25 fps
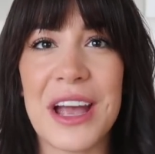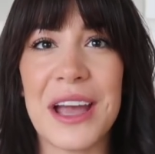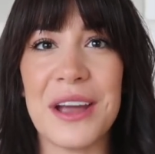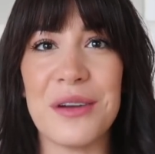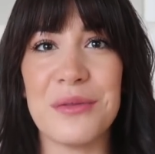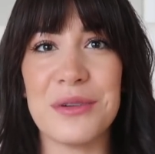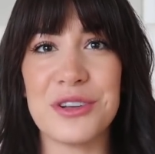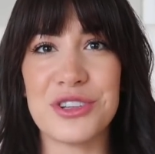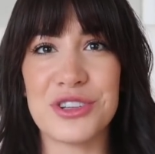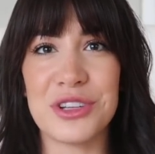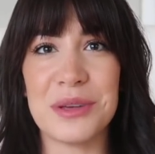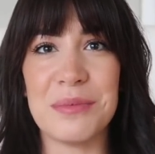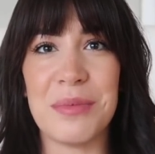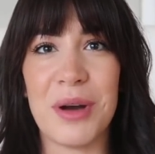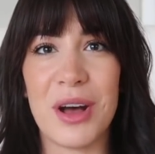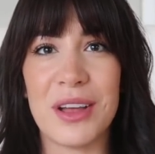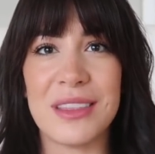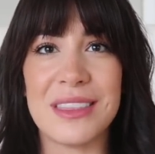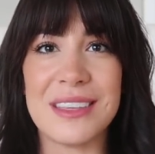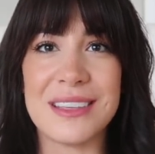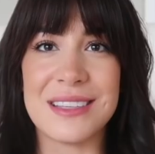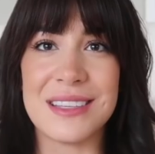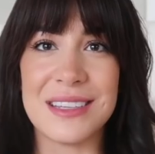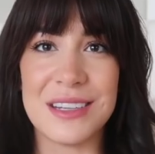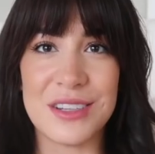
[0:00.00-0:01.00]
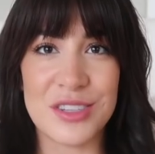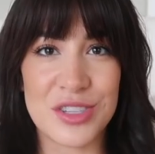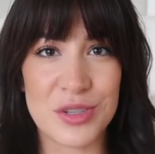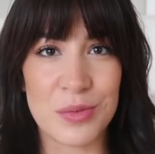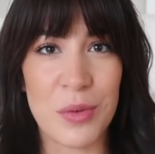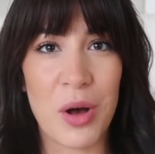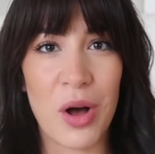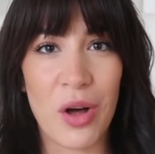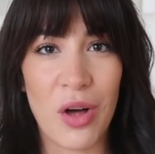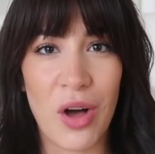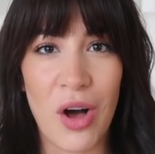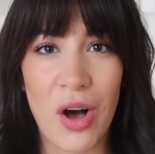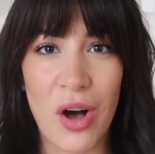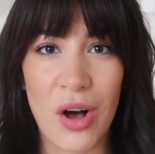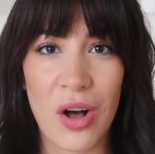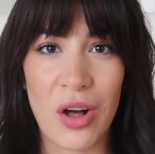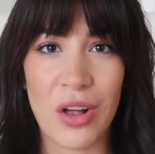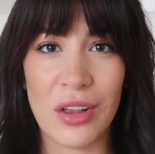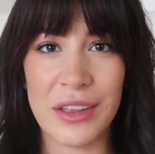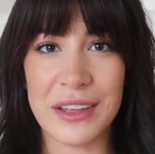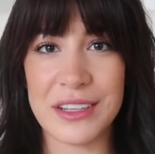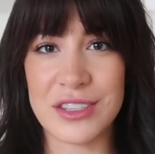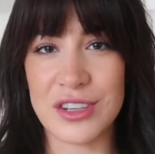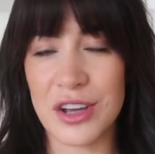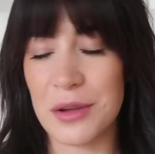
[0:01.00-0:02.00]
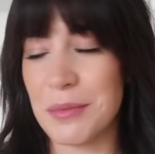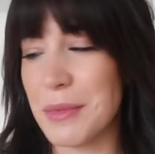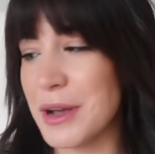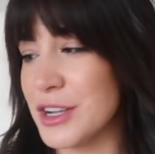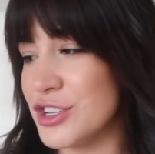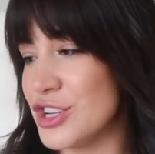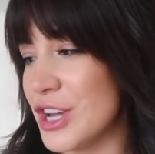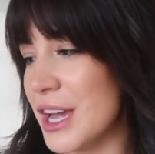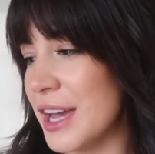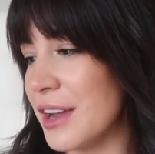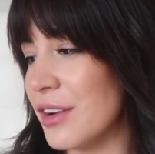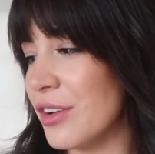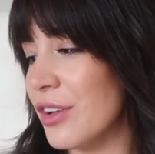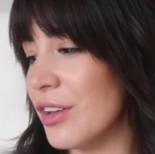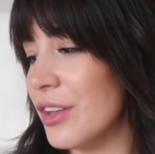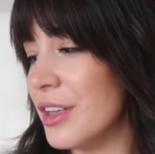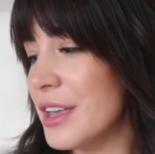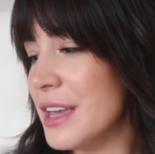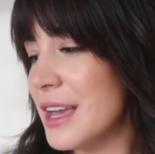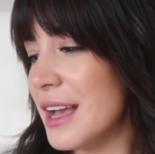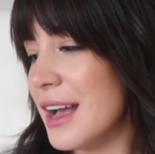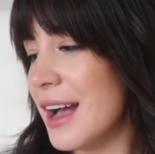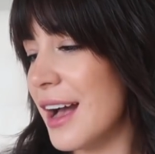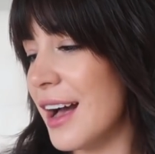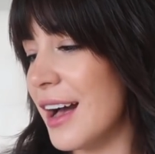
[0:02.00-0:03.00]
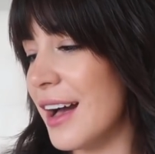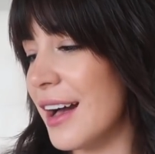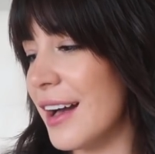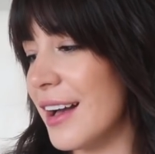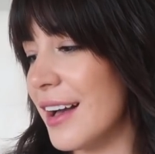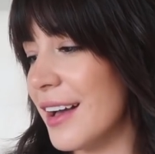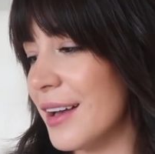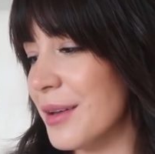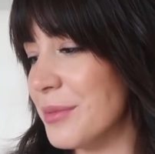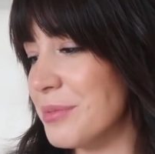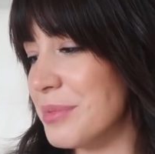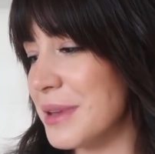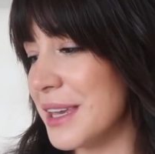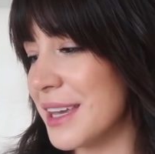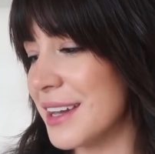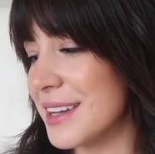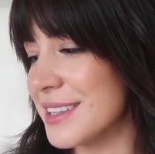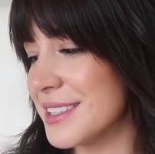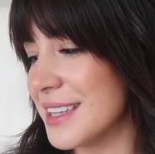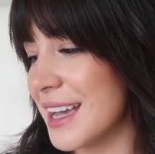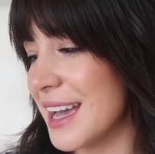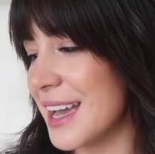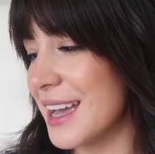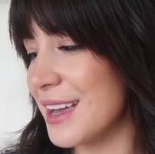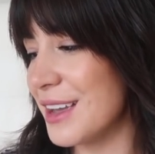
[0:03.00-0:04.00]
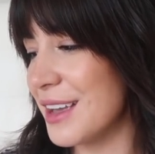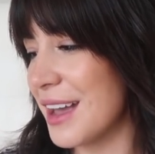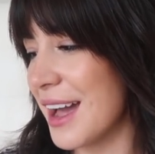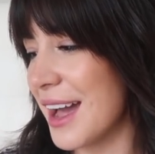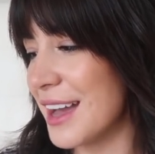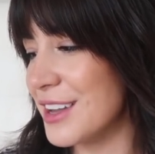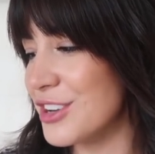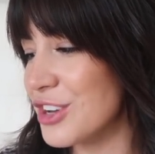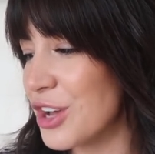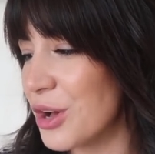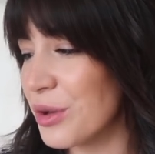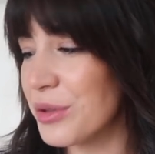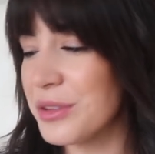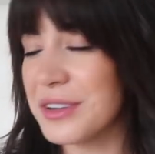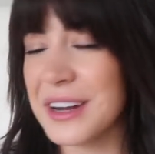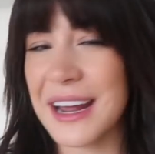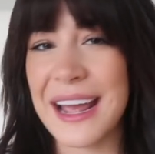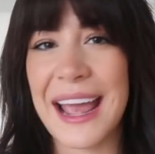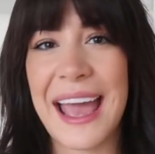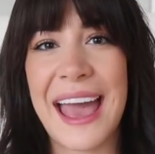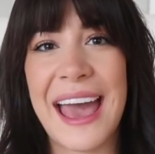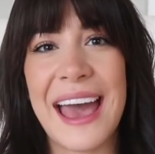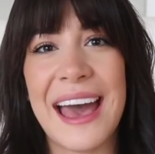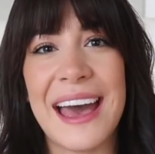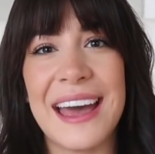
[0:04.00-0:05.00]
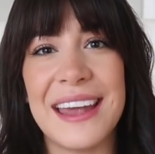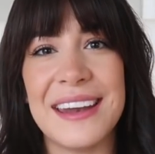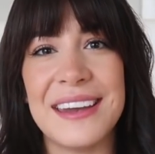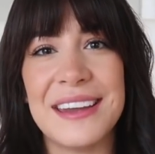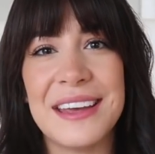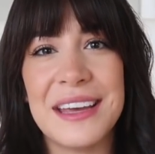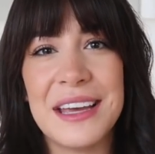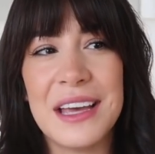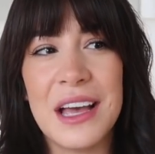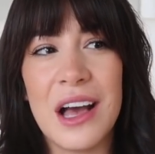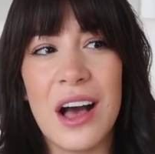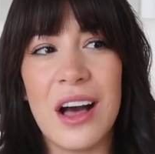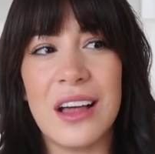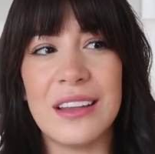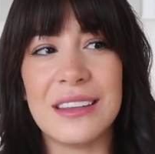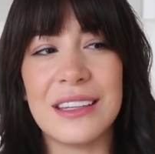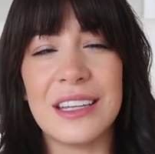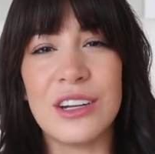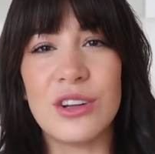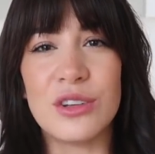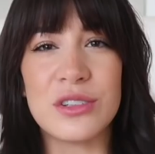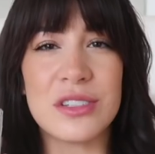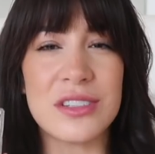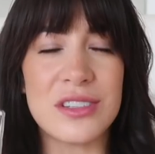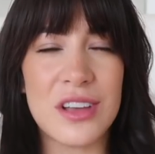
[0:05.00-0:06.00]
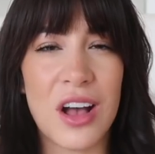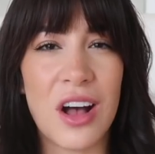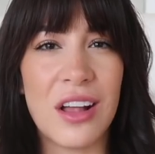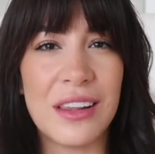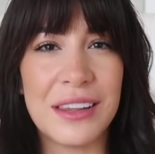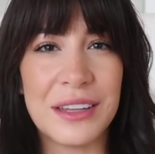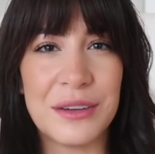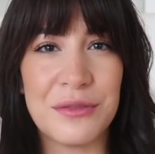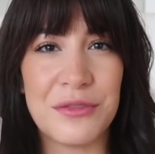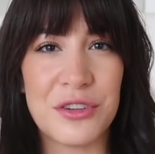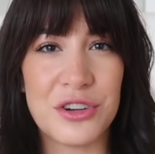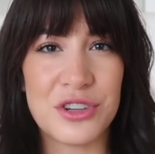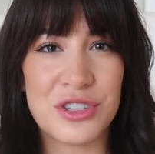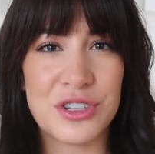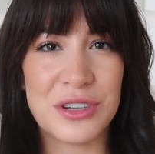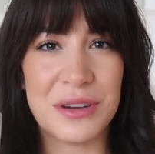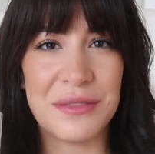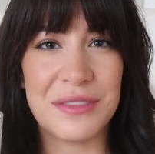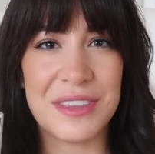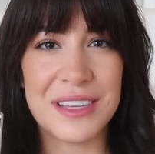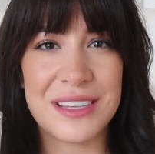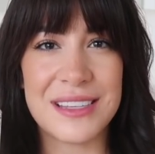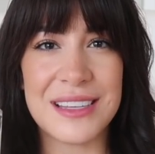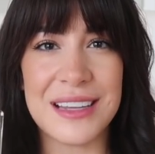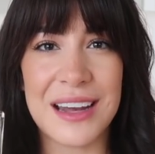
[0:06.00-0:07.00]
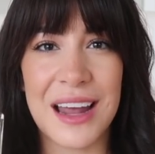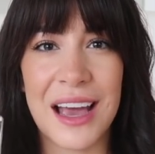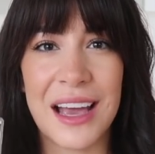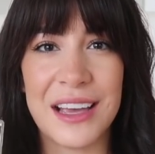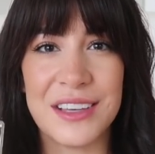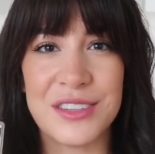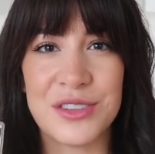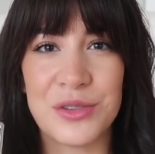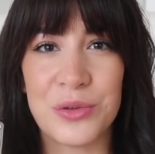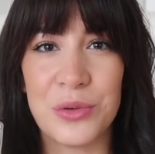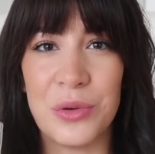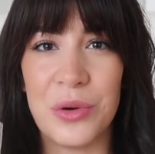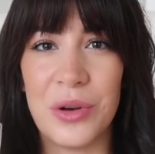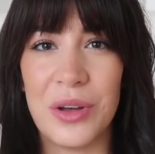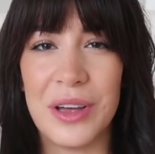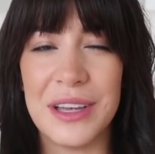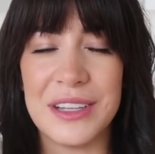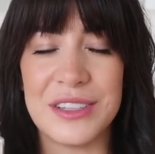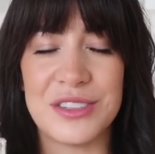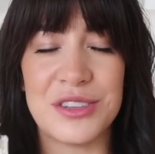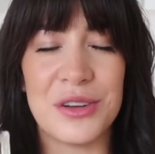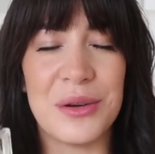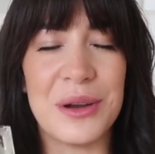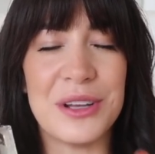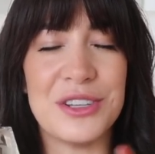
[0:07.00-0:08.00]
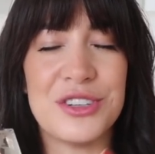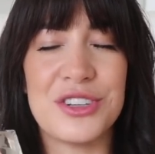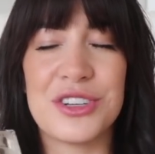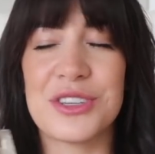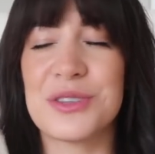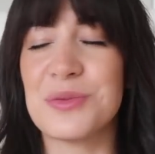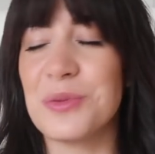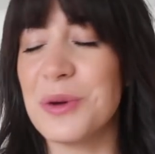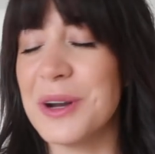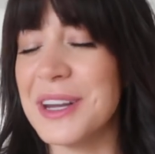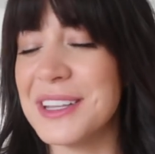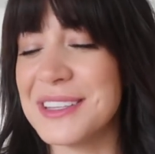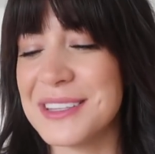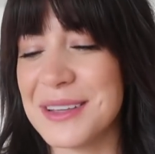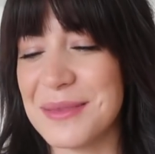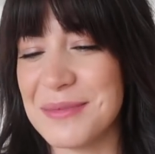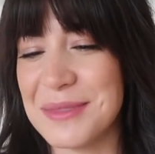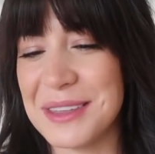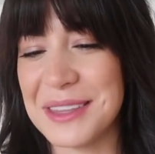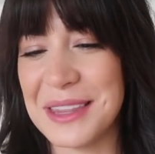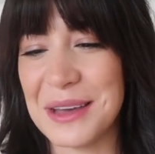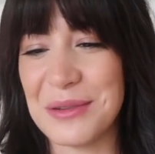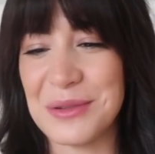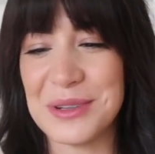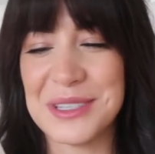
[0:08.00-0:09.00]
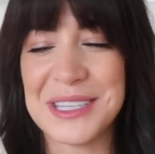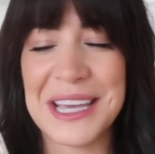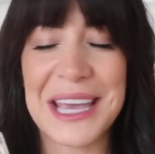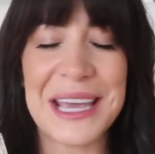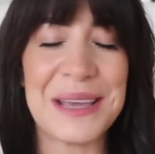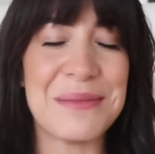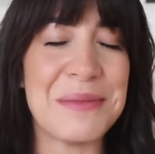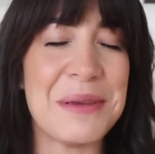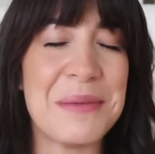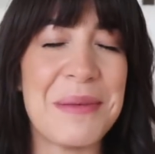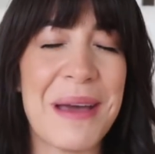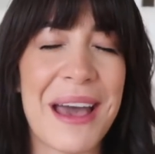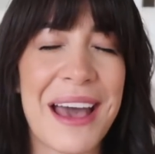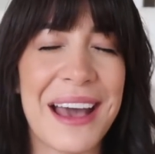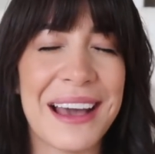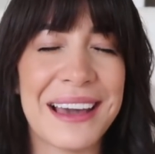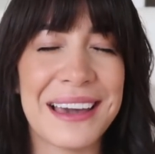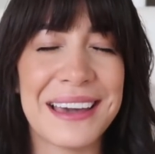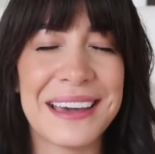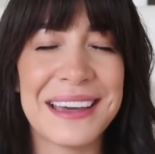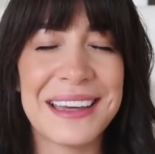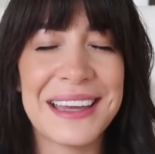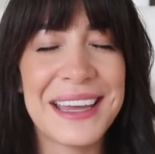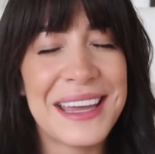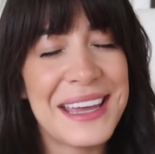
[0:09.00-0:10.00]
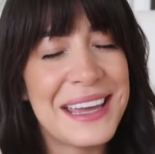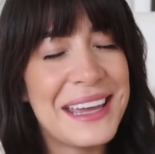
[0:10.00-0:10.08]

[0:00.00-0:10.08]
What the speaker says: I originally bought this in a small haul. It's on my channel because I know that I had a little solid version of this in high school, and so I just wanted something that would take me back